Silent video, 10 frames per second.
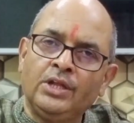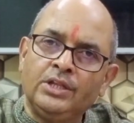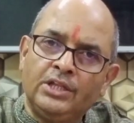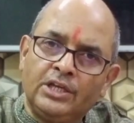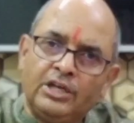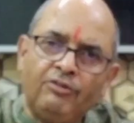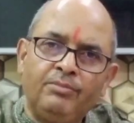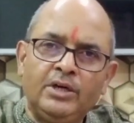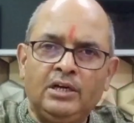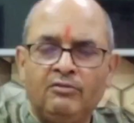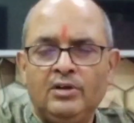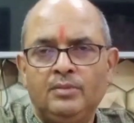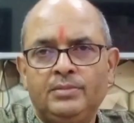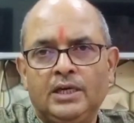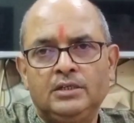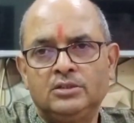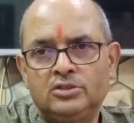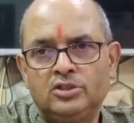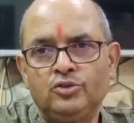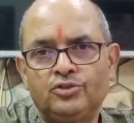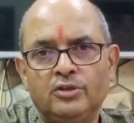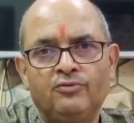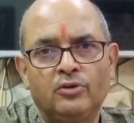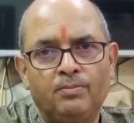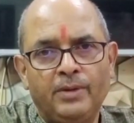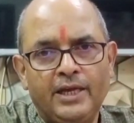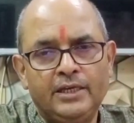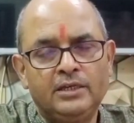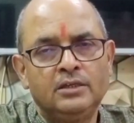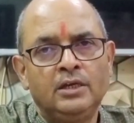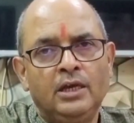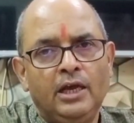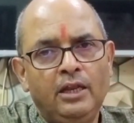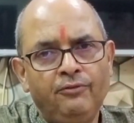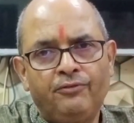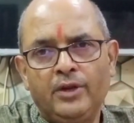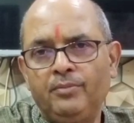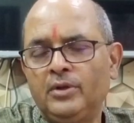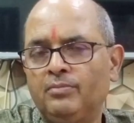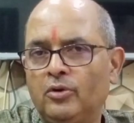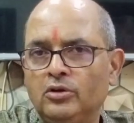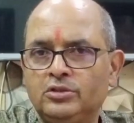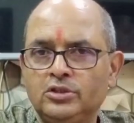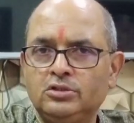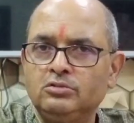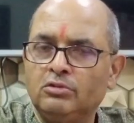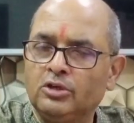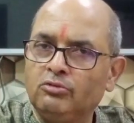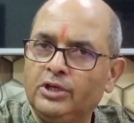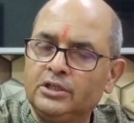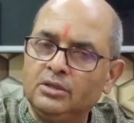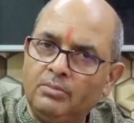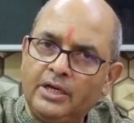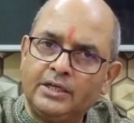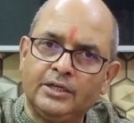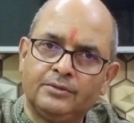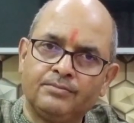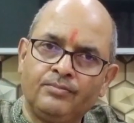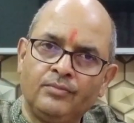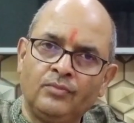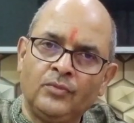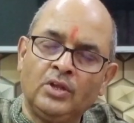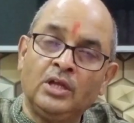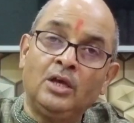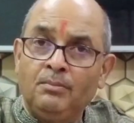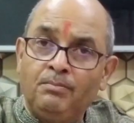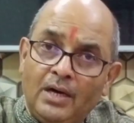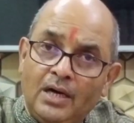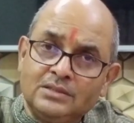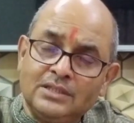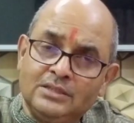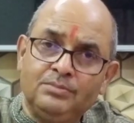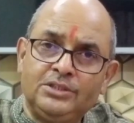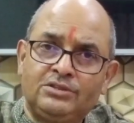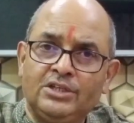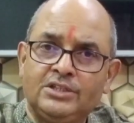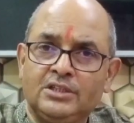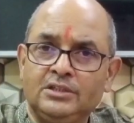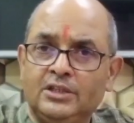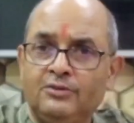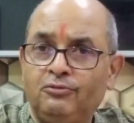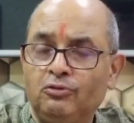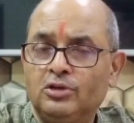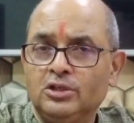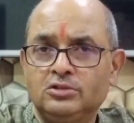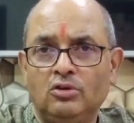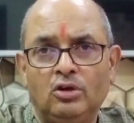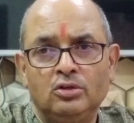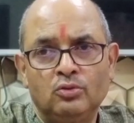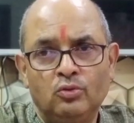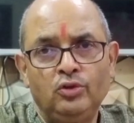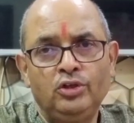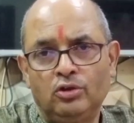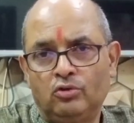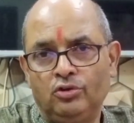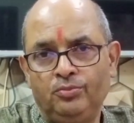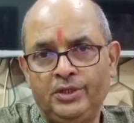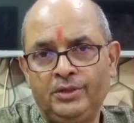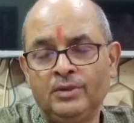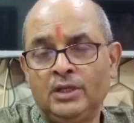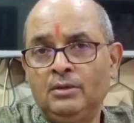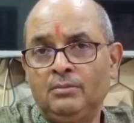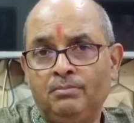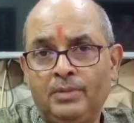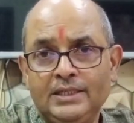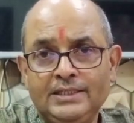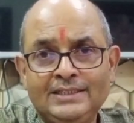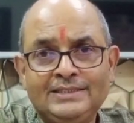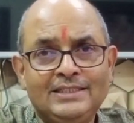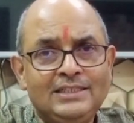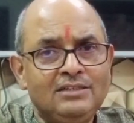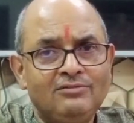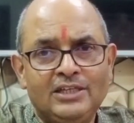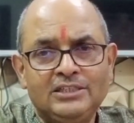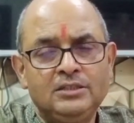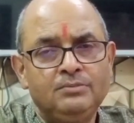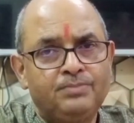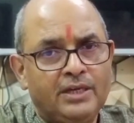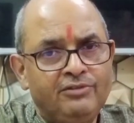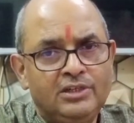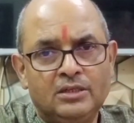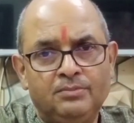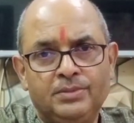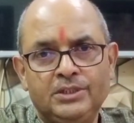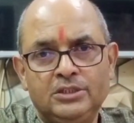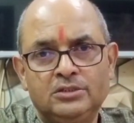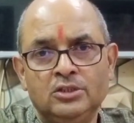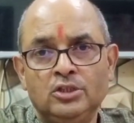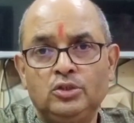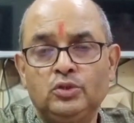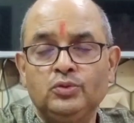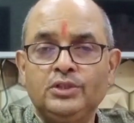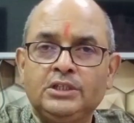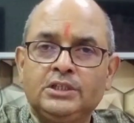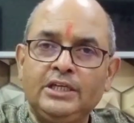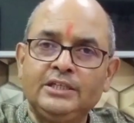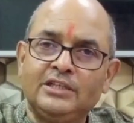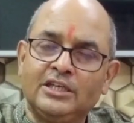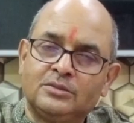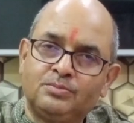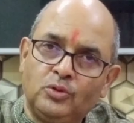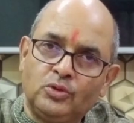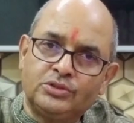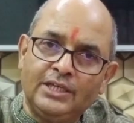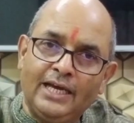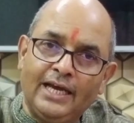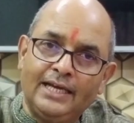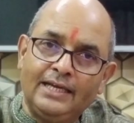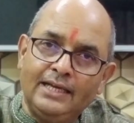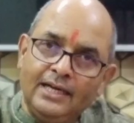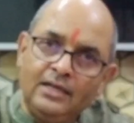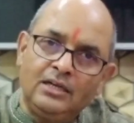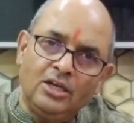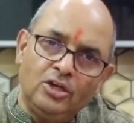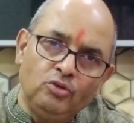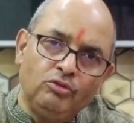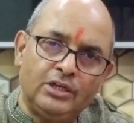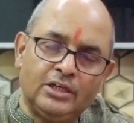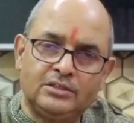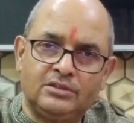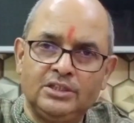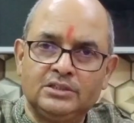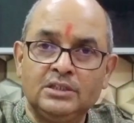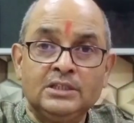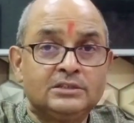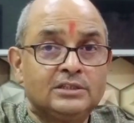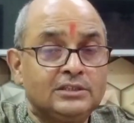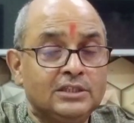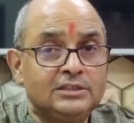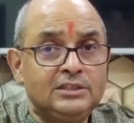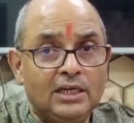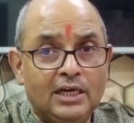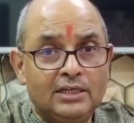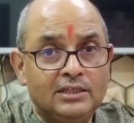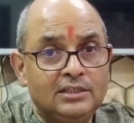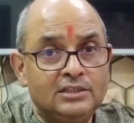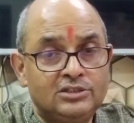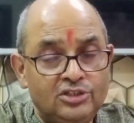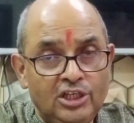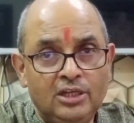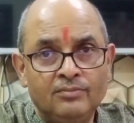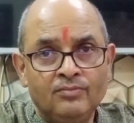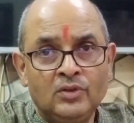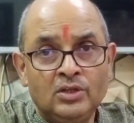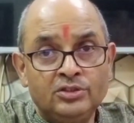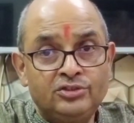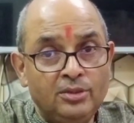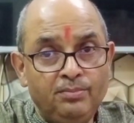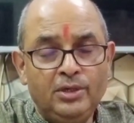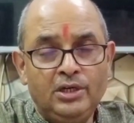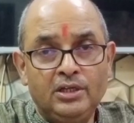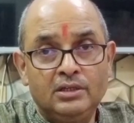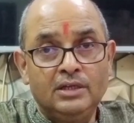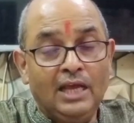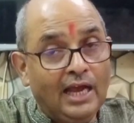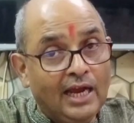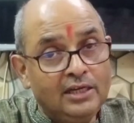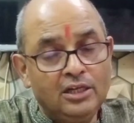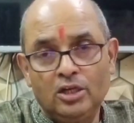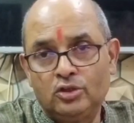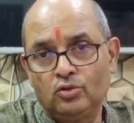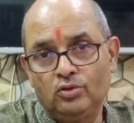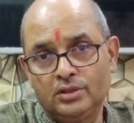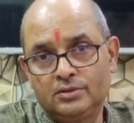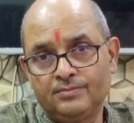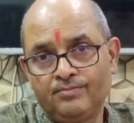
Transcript: The government developed an institution for planning and framing policies to regulate the market. Park's administration then focused on growing economy by incentivizing private companies to increase exports and enter new industries such as the iron and steel, shipbuilding, and electronics.